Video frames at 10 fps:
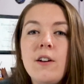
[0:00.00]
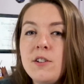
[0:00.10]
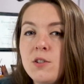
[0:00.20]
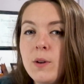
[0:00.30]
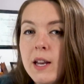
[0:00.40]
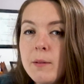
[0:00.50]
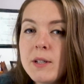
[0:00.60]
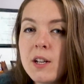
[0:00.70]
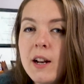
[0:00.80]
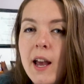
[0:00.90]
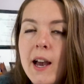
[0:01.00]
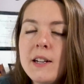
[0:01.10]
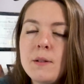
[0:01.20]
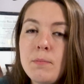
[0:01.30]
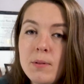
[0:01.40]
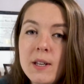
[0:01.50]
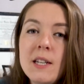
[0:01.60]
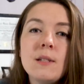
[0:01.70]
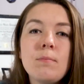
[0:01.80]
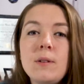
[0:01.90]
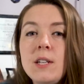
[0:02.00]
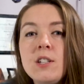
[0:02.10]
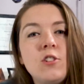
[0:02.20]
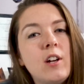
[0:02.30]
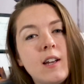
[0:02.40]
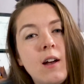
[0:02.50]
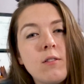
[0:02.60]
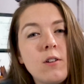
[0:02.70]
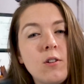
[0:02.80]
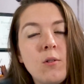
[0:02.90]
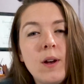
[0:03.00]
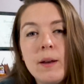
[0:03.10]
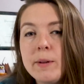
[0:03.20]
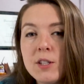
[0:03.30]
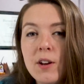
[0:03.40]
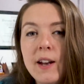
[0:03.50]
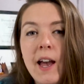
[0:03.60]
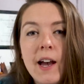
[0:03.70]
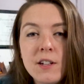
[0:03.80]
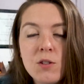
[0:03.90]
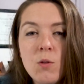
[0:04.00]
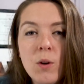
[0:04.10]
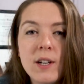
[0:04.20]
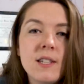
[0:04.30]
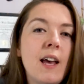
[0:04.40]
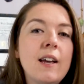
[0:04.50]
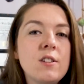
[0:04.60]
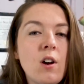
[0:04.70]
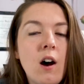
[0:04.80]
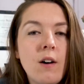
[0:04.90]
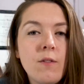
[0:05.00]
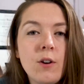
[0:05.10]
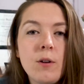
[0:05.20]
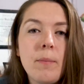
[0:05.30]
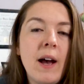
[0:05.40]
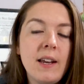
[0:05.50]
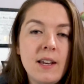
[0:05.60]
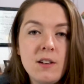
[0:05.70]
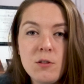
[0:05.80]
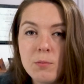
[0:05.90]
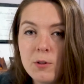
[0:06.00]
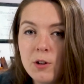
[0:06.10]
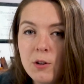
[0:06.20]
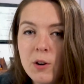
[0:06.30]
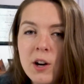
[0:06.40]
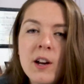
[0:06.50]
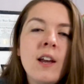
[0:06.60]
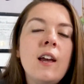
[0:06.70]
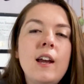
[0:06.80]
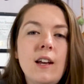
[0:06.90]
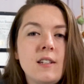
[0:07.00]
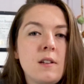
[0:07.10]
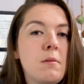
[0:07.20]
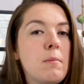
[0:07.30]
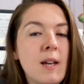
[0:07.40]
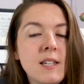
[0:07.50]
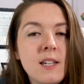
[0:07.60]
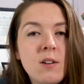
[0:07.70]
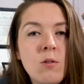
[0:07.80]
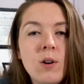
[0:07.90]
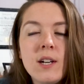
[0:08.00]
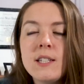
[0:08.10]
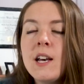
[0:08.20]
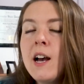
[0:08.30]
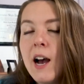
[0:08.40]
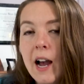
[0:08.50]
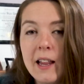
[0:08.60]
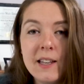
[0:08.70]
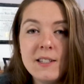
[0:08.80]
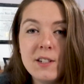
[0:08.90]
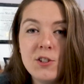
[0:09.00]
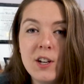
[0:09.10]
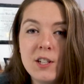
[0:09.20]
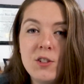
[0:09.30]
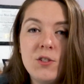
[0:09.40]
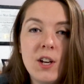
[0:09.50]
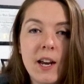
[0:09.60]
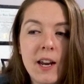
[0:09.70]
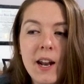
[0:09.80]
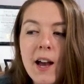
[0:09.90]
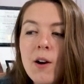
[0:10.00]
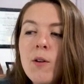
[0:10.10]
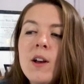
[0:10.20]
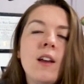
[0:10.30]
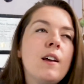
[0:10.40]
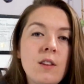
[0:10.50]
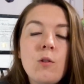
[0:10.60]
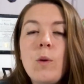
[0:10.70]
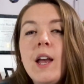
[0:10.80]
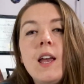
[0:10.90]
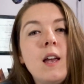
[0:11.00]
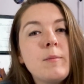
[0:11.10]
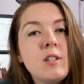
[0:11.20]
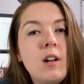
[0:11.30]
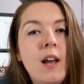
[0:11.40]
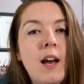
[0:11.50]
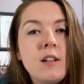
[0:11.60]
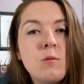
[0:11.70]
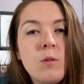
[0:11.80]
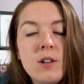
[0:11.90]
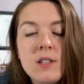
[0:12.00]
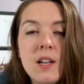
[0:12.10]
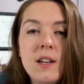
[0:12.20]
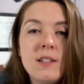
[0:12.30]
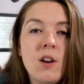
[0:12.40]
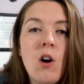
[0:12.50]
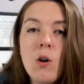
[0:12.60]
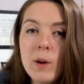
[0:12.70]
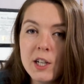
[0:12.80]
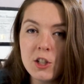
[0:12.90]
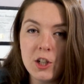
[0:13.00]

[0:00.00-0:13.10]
to do Amazon ads. Please, please check out the new Amazon ads course that is offered by Kindlepreneur. It is an amazing course. Highly suggest you check it out. The way Amazon ads works is always